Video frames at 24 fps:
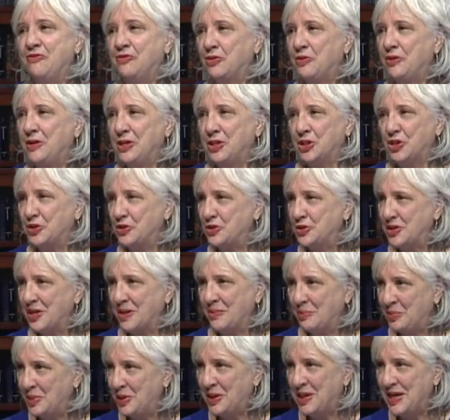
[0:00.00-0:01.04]
creatures
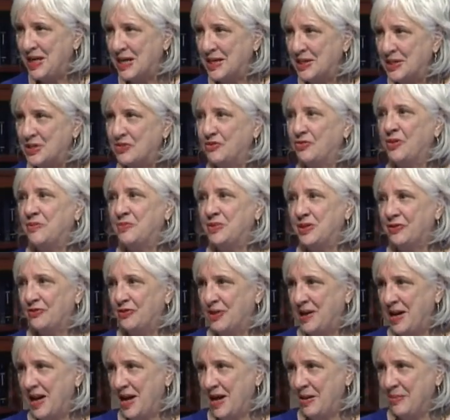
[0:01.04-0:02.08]
and plants from
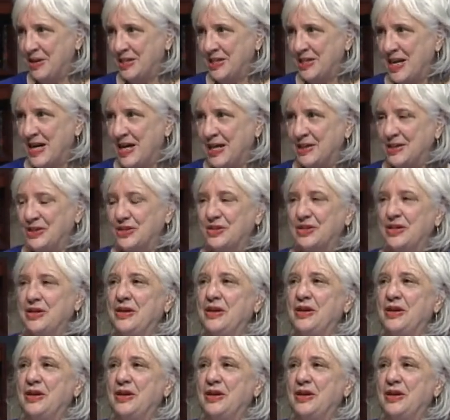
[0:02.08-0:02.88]
different habitats.